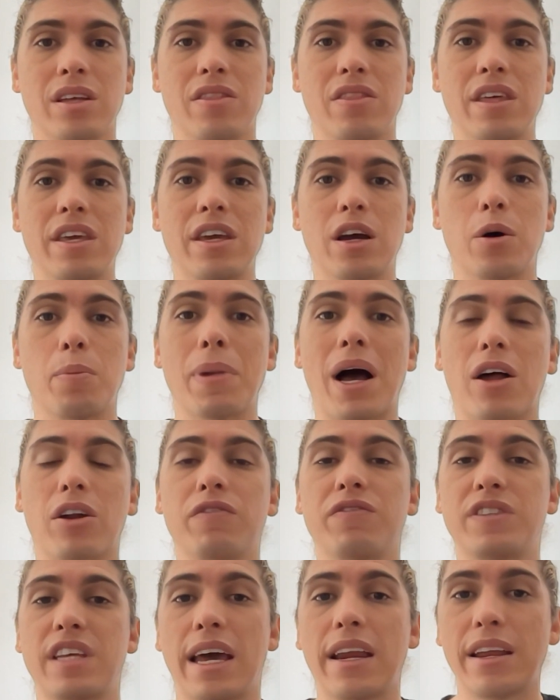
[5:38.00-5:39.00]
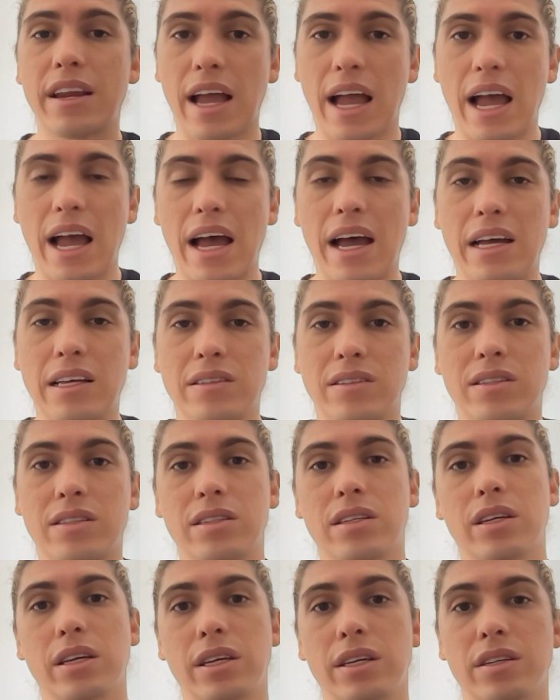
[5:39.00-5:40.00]
the amount of debt it
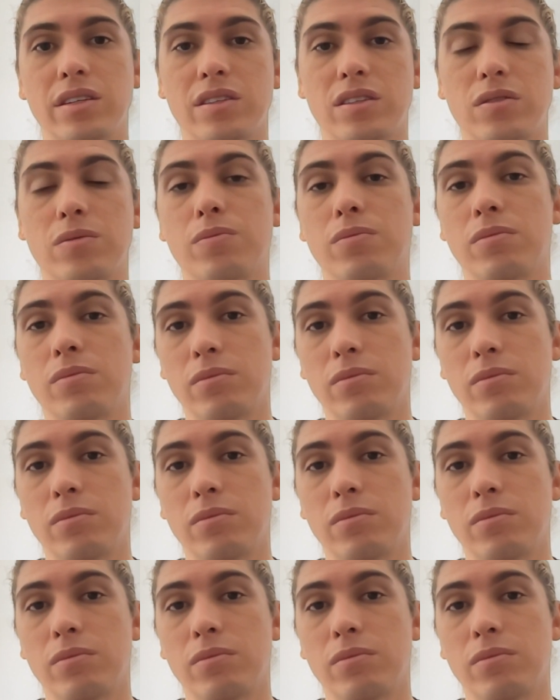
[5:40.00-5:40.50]
has is